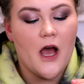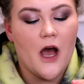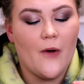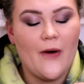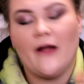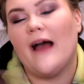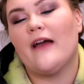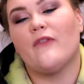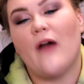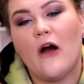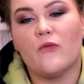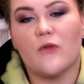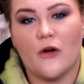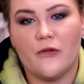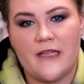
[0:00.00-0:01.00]
oh, well, I'll,
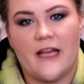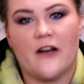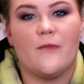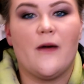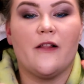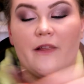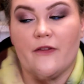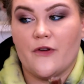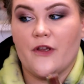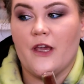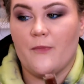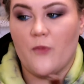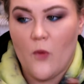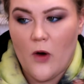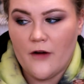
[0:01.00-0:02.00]
I'll rotate them. I'll either
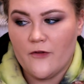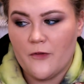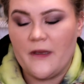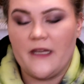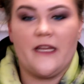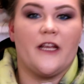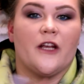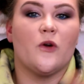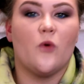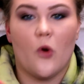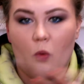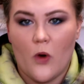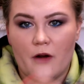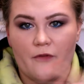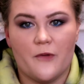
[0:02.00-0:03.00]
keep one of them in here or
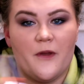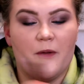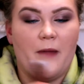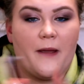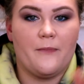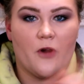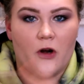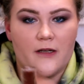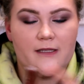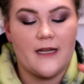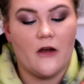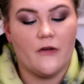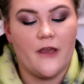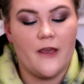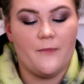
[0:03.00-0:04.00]
one of them in my purse and
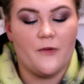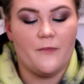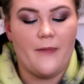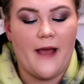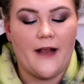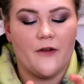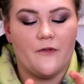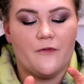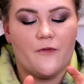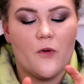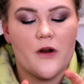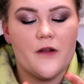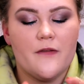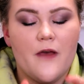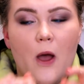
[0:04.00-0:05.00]
I'll keep them back and
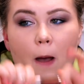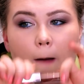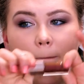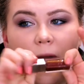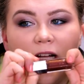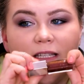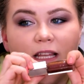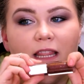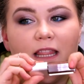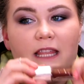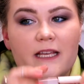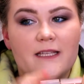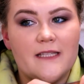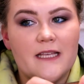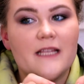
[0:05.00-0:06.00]
forth. But
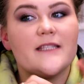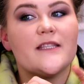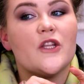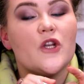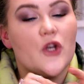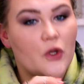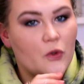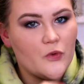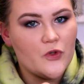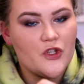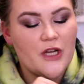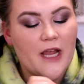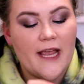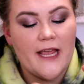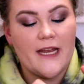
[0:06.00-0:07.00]
this is the nude
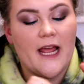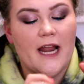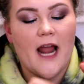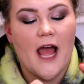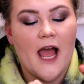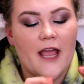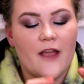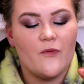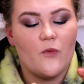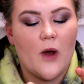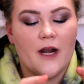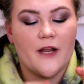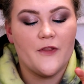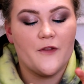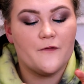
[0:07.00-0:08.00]
shade and I have
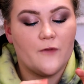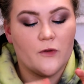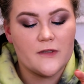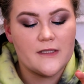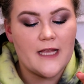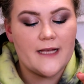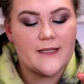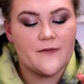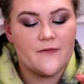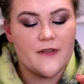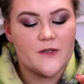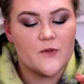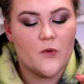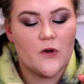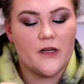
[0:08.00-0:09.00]
wanted the full size of
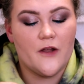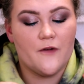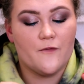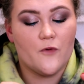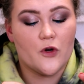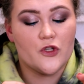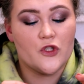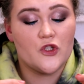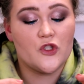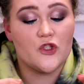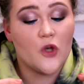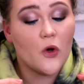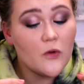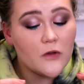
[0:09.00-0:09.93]
this one for so